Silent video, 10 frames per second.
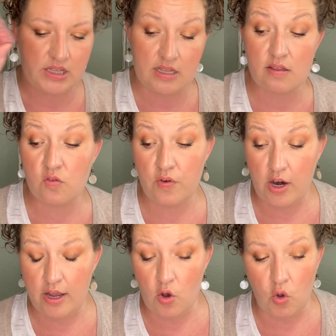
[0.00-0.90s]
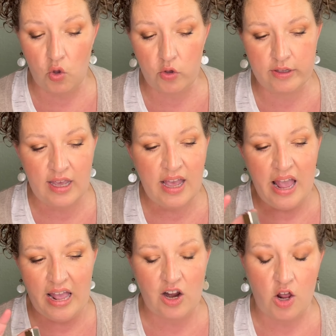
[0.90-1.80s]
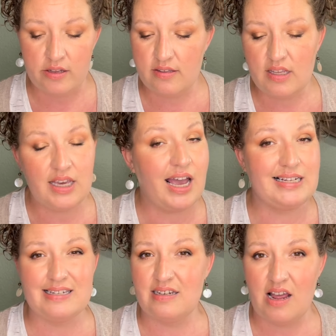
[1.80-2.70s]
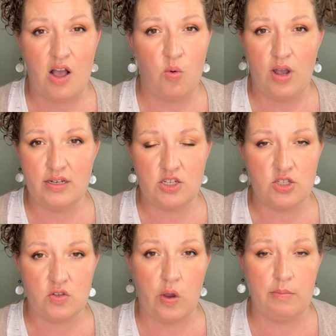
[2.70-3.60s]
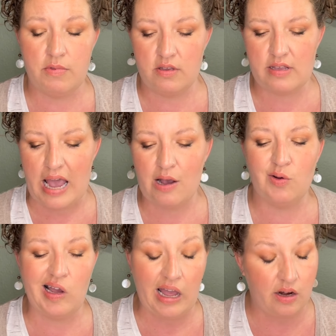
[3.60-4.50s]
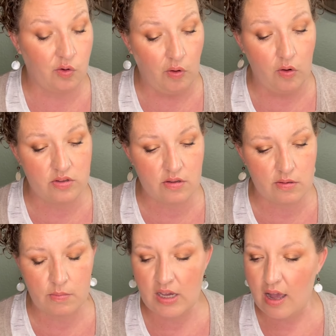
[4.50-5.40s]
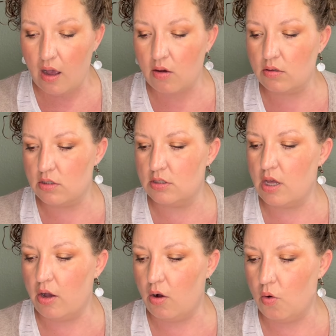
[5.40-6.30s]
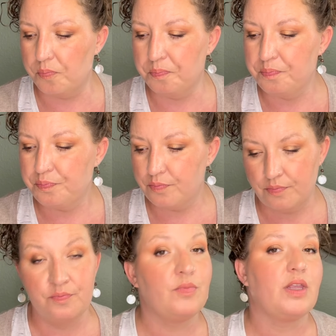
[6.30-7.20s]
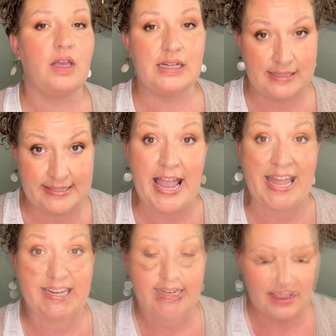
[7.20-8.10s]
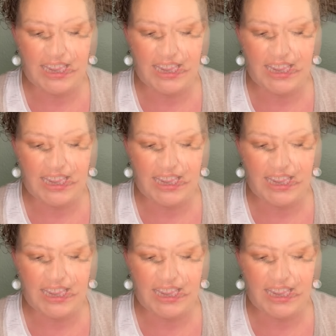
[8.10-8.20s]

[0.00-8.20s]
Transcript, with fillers: this is very old. And honestly, I did not want to scrape this out. Kind of grosses me out. So it's done.